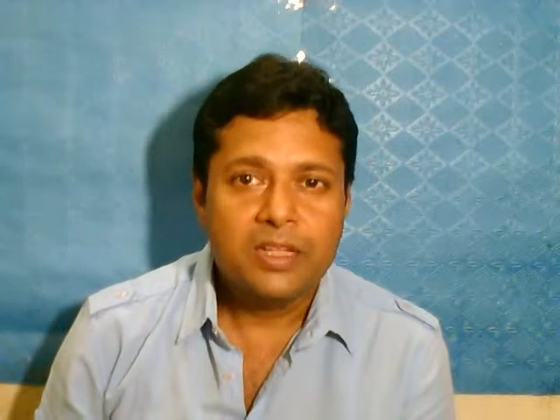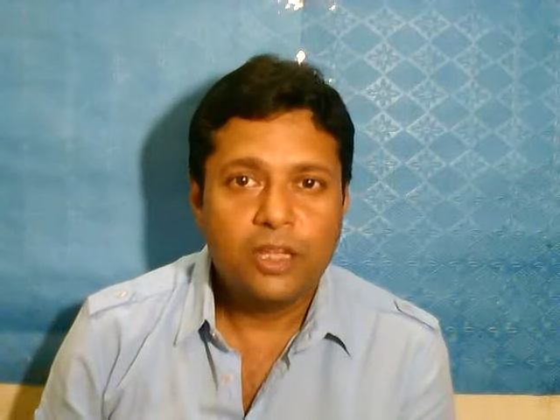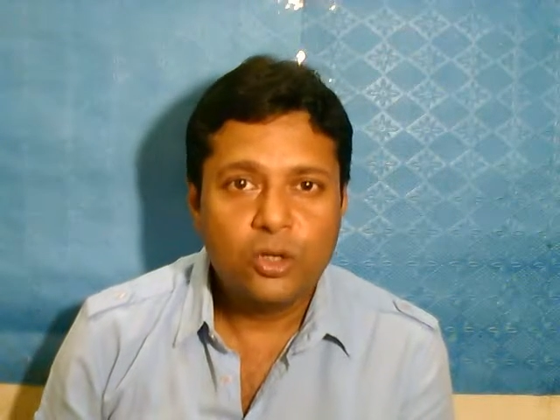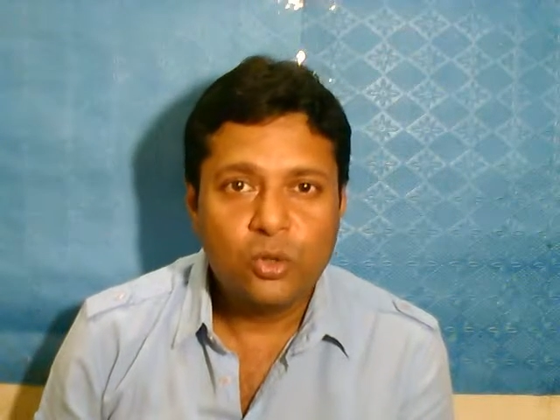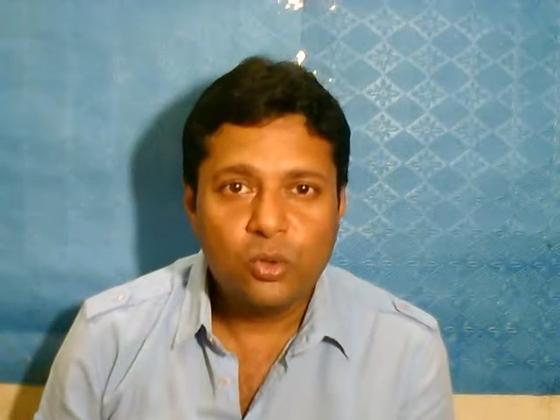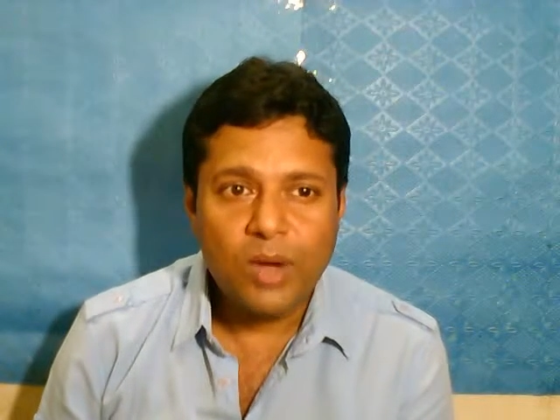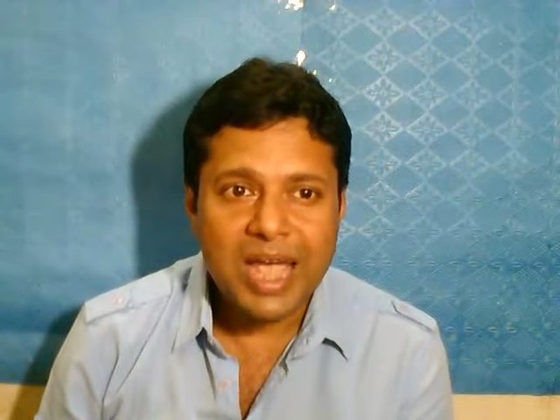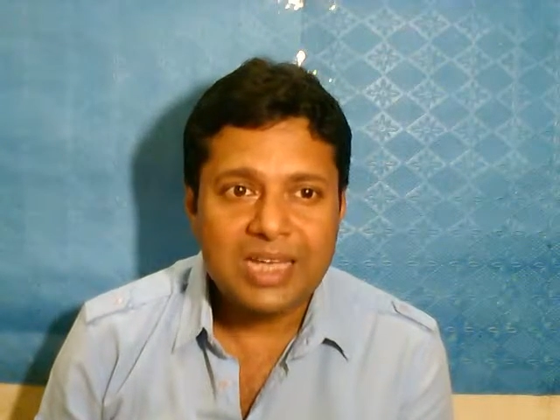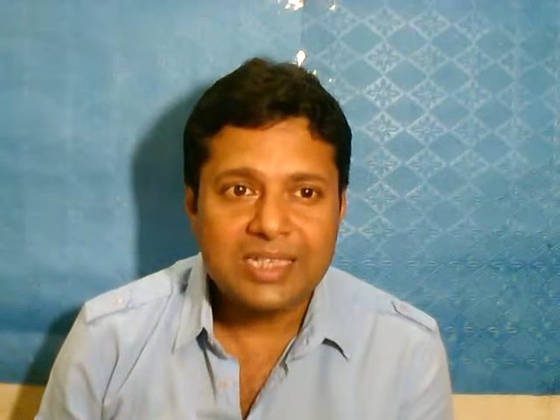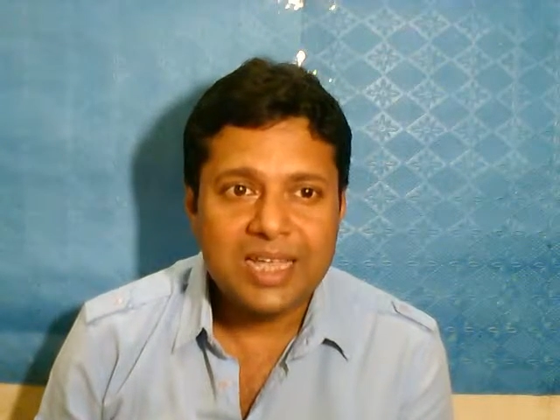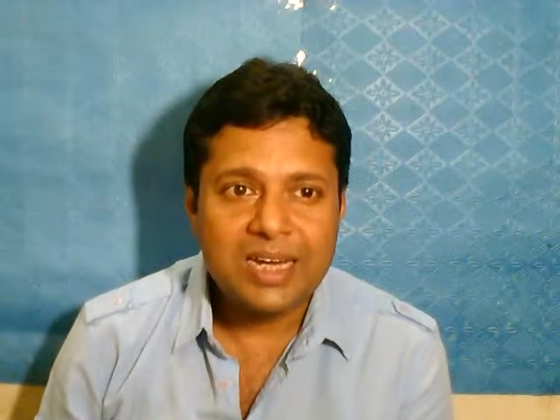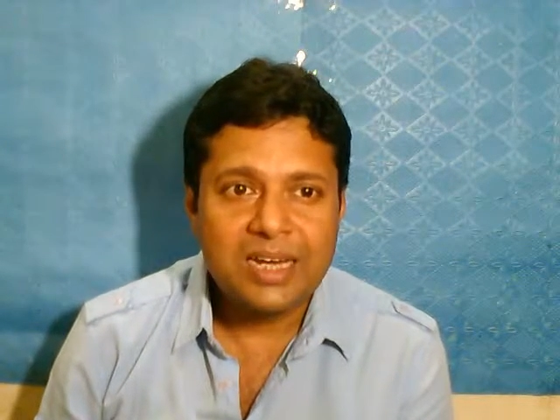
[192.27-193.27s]
The 2
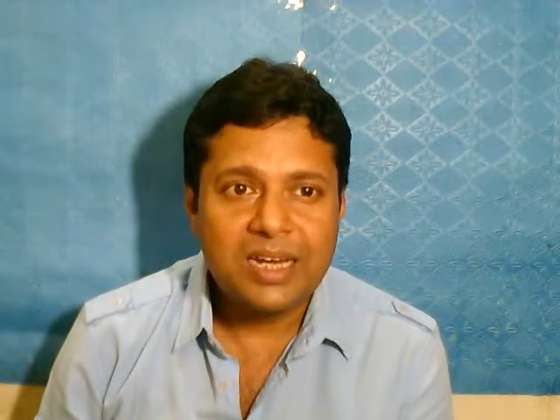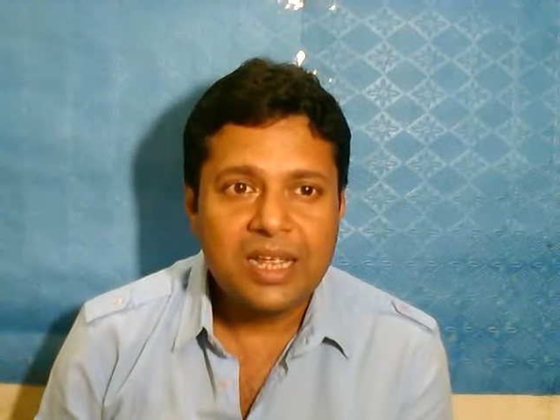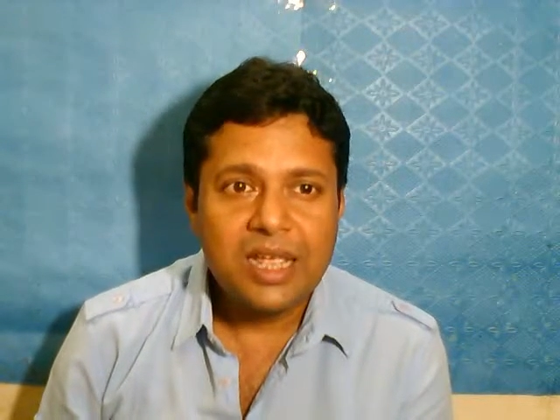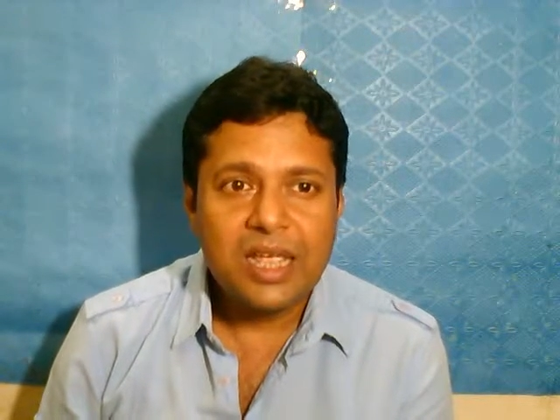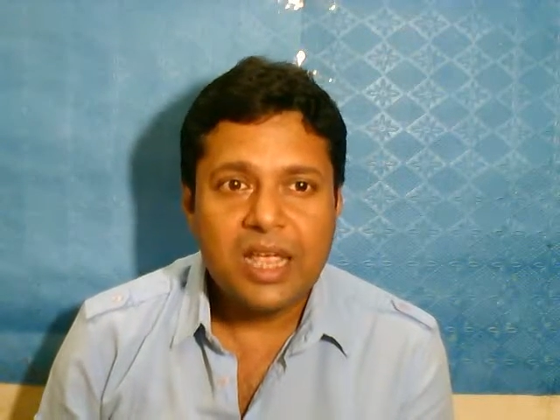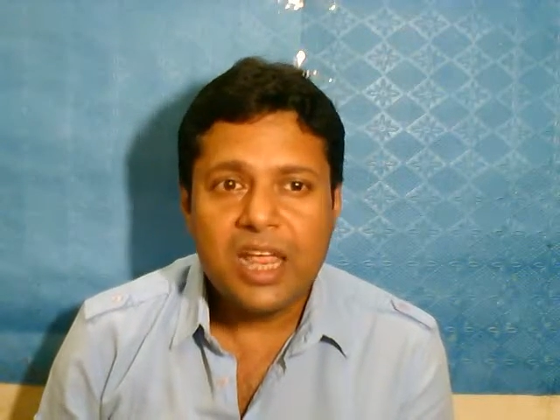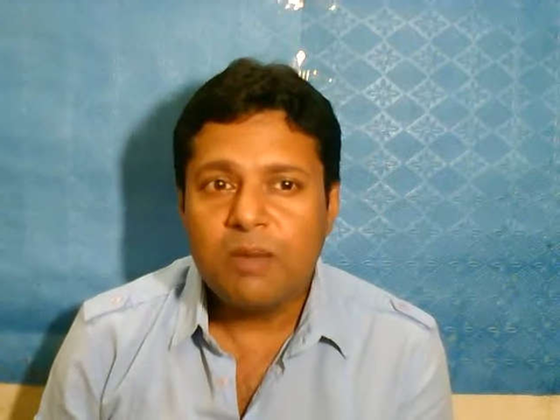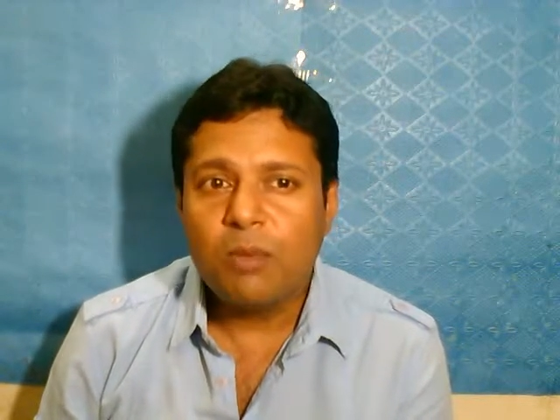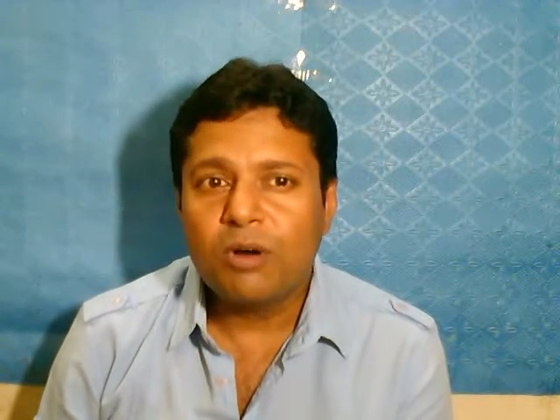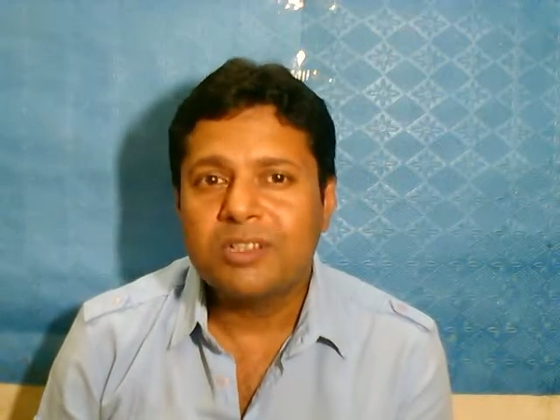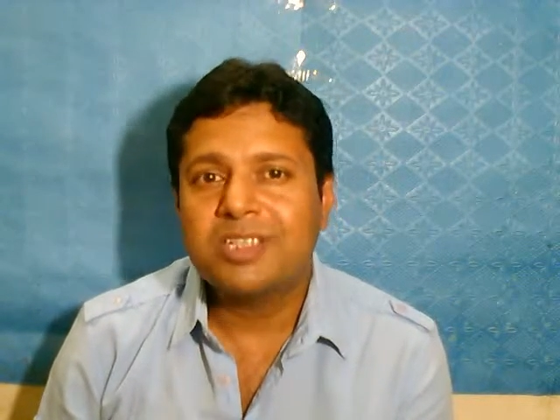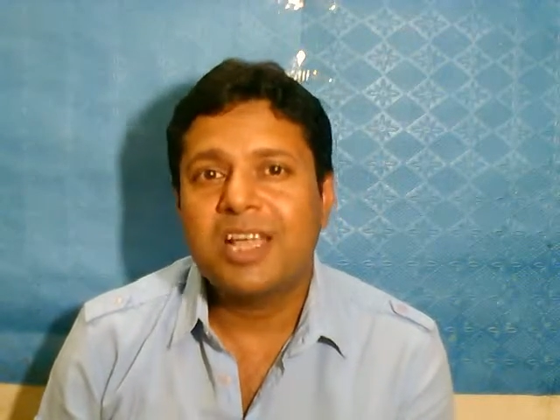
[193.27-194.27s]
has an
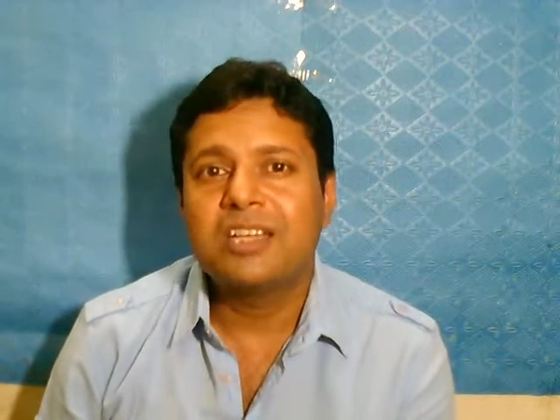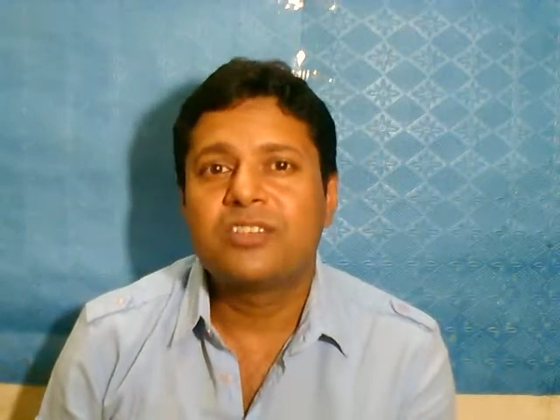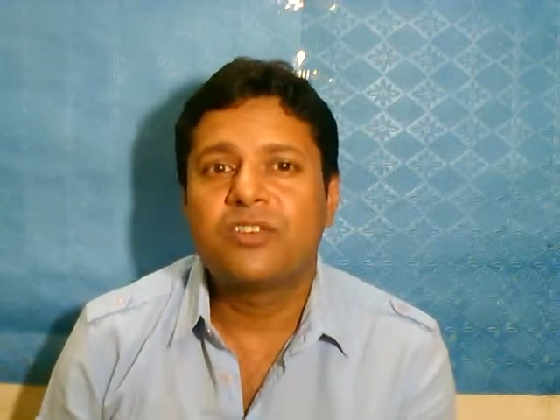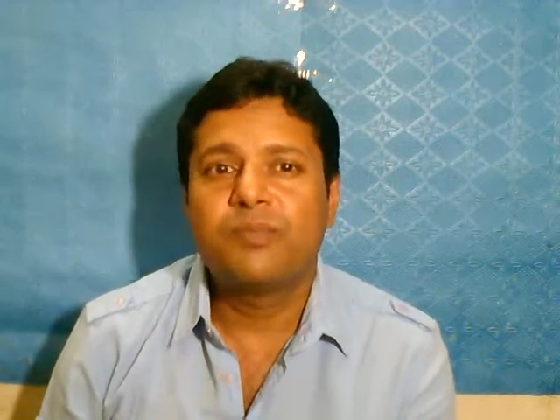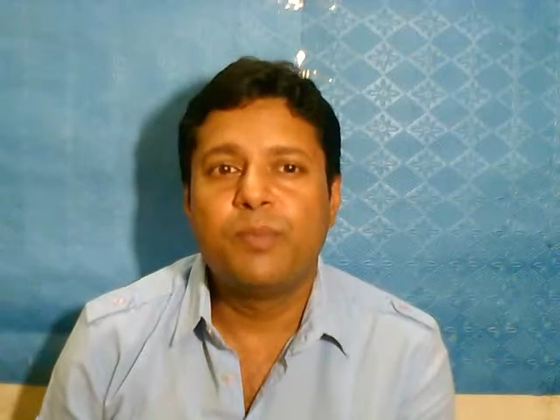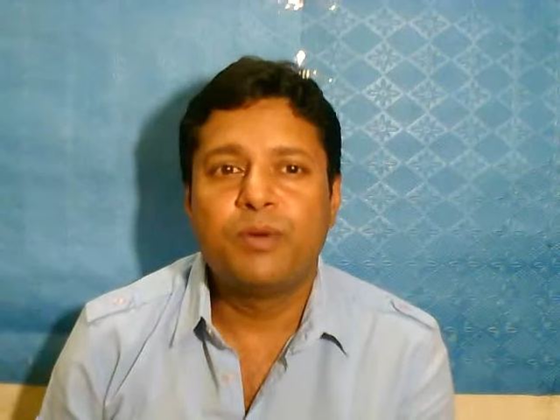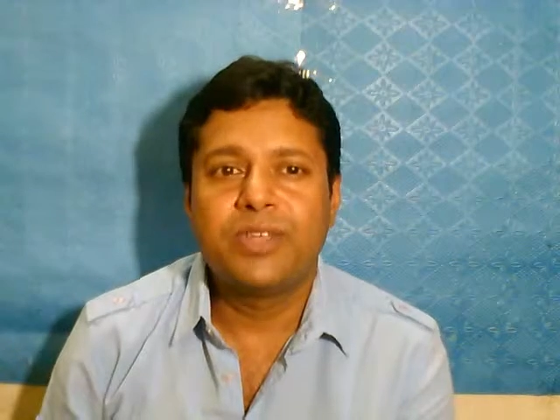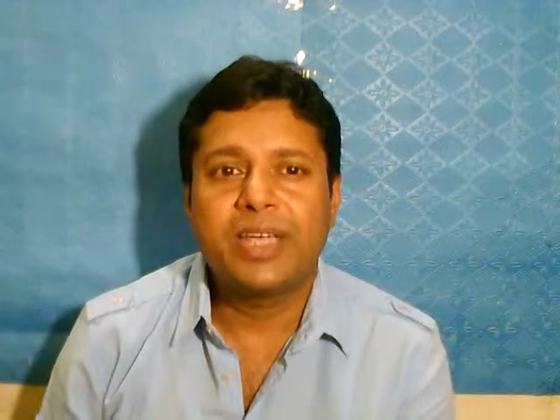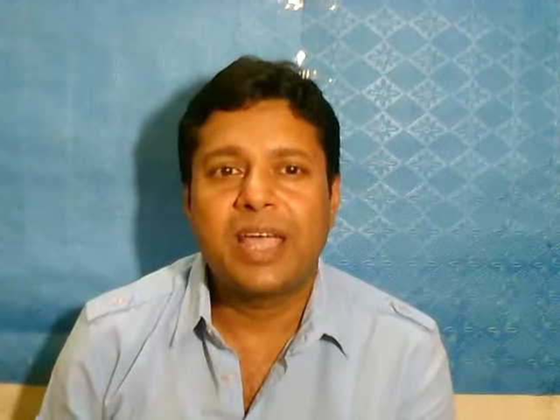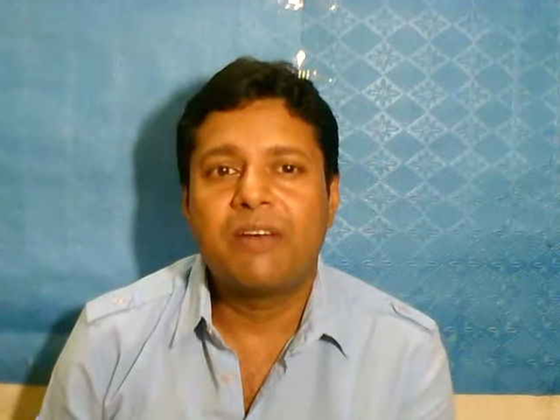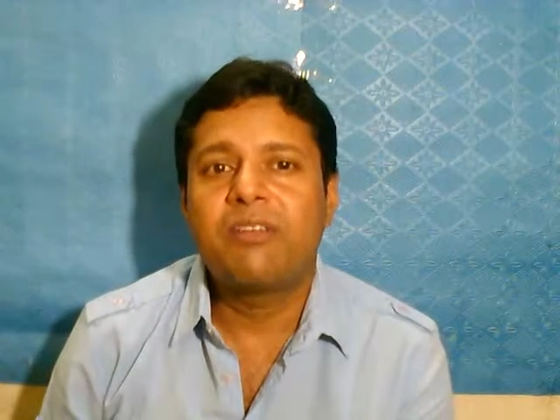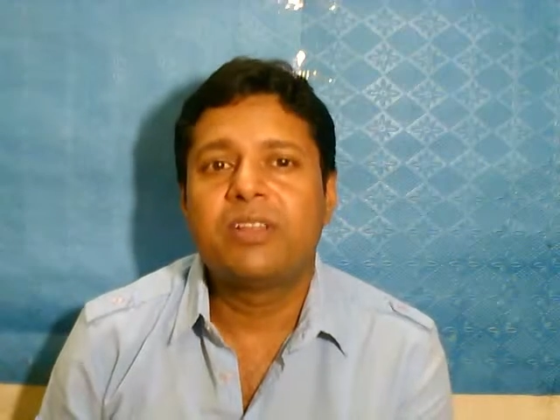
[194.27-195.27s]
inborn sense of
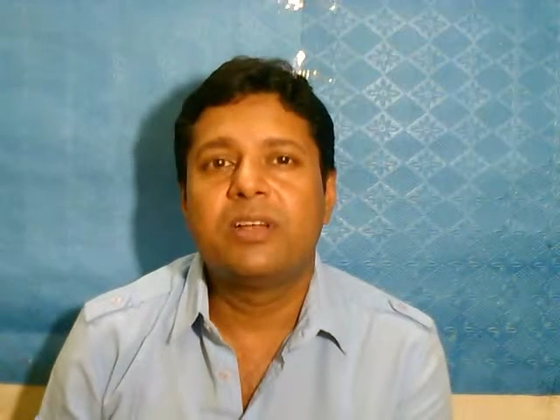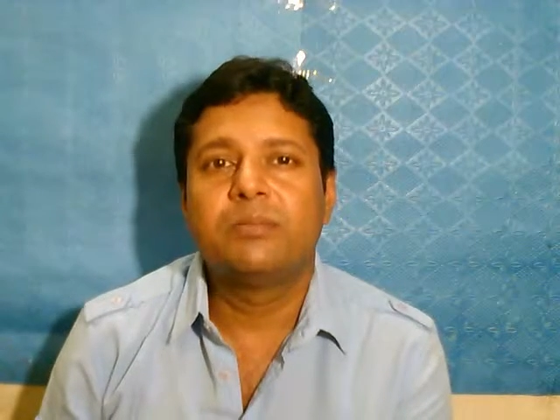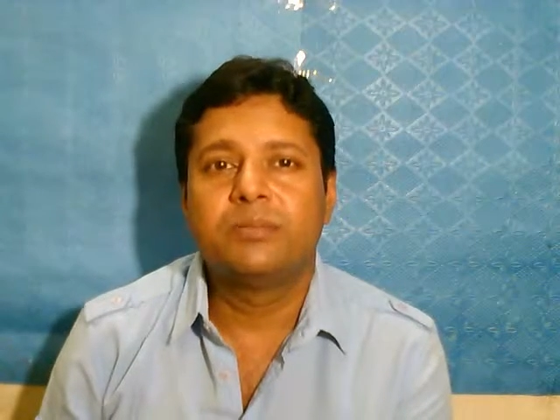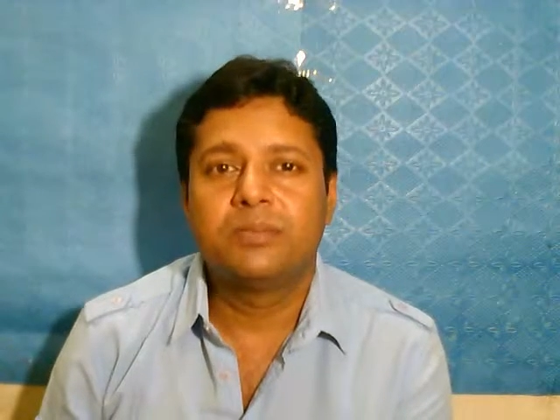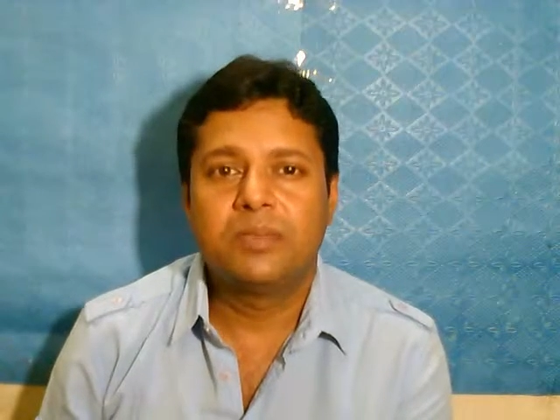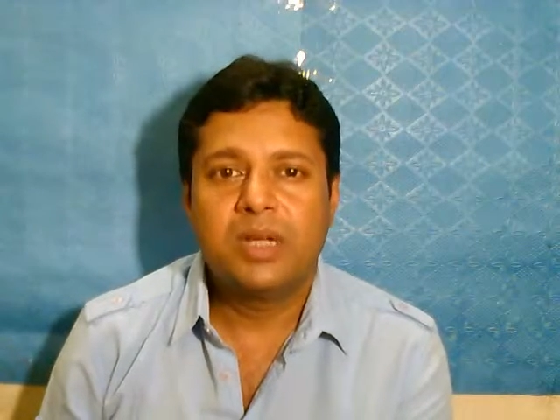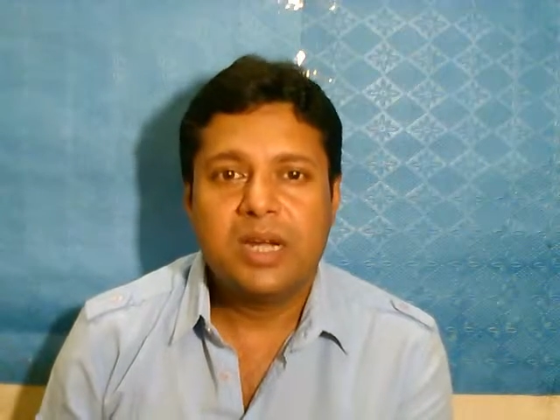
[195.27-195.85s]
music and rhythm